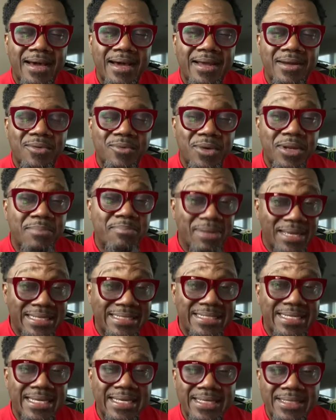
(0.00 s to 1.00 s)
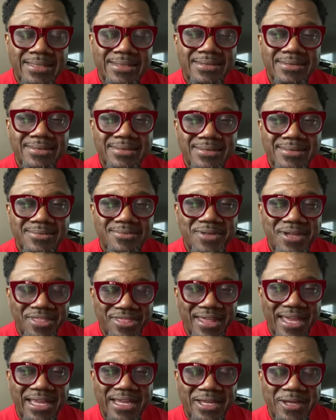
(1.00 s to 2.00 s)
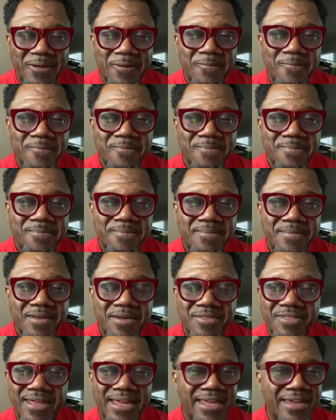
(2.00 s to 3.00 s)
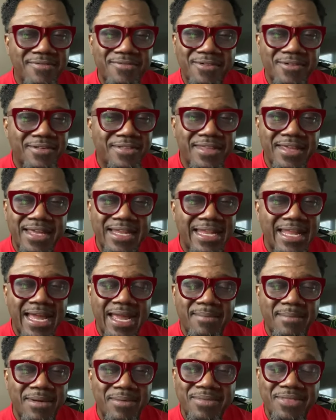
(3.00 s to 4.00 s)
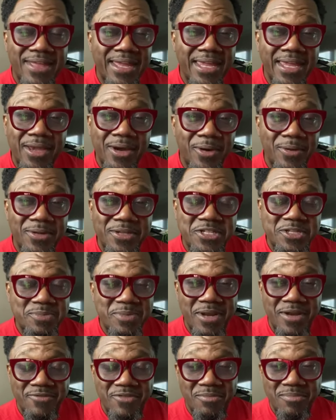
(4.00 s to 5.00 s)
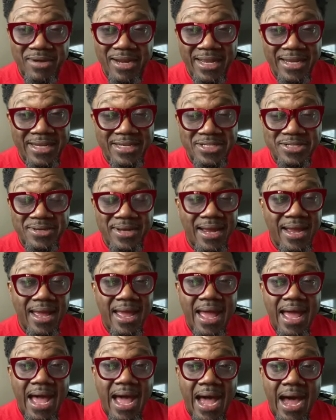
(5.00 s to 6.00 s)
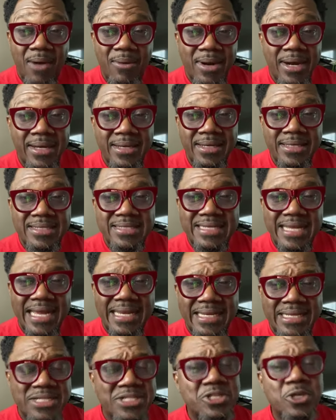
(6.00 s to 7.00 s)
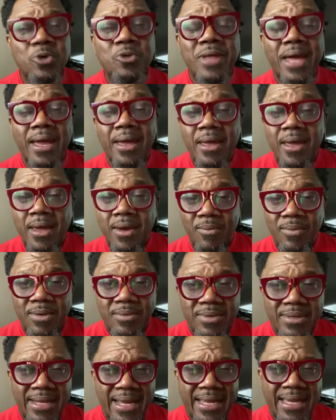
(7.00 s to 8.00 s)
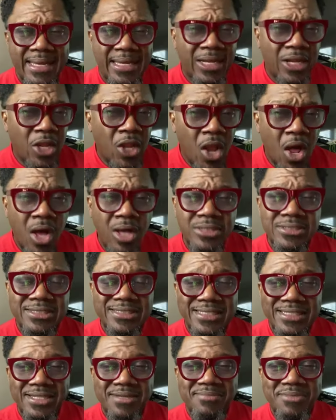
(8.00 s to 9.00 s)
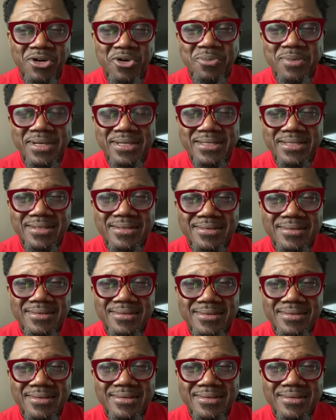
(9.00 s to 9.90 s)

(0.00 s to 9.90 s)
God, repenting. We thank you. And thank you for the alignment. Thank you, Holy Spirit, for bringing it to our understanding so that we will not get lost in the moment.